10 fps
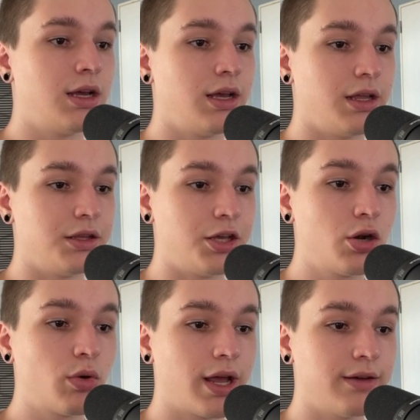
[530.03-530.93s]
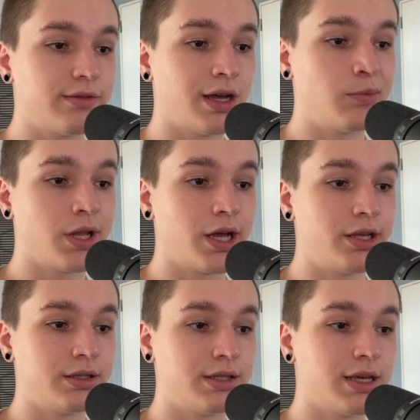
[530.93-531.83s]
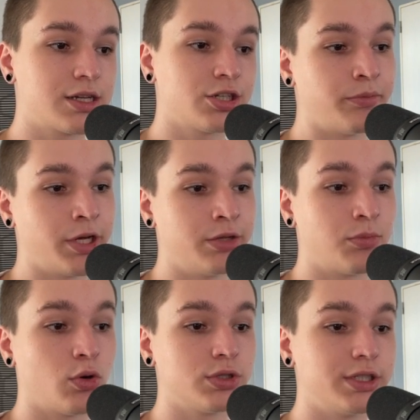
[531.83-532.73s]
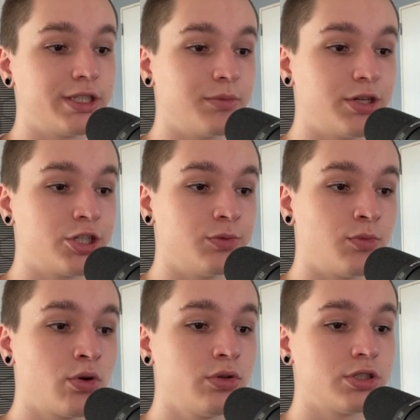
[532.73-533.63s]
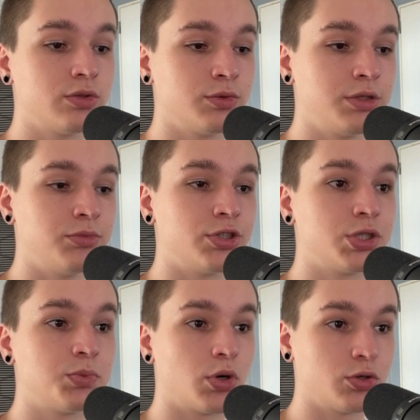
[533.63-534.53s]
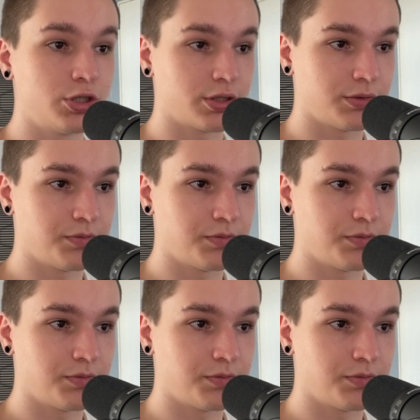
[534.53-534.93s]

And here we have apply detection and pose estimation models to images project.